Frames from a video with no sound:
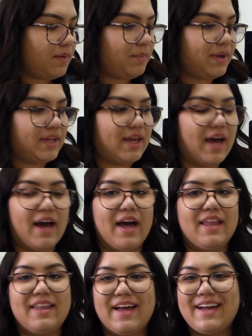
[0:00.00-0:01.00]
But
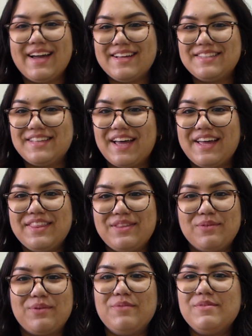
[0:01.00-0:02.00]
yeah, like I said,
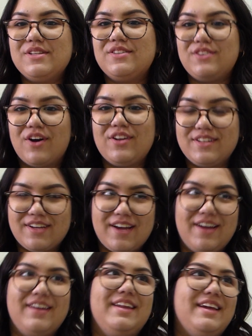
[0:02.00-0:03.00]
the room is not
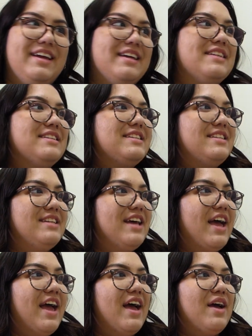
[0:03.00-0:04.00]
done. It's
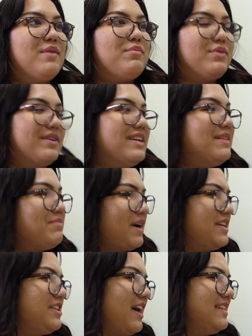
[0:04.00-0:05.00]
pretty
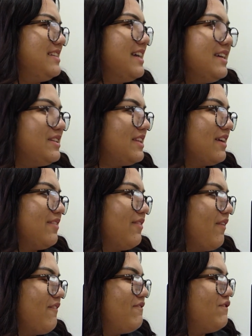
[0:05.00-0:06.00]
much, I'd say it's
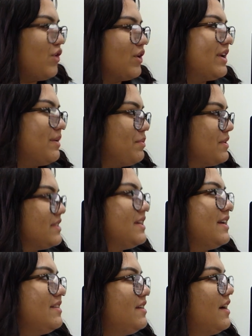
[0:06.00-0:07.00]
like
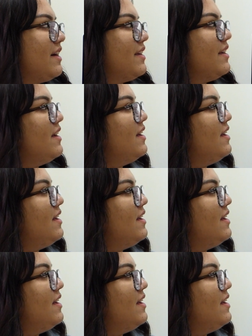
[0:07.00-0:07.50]
40% done.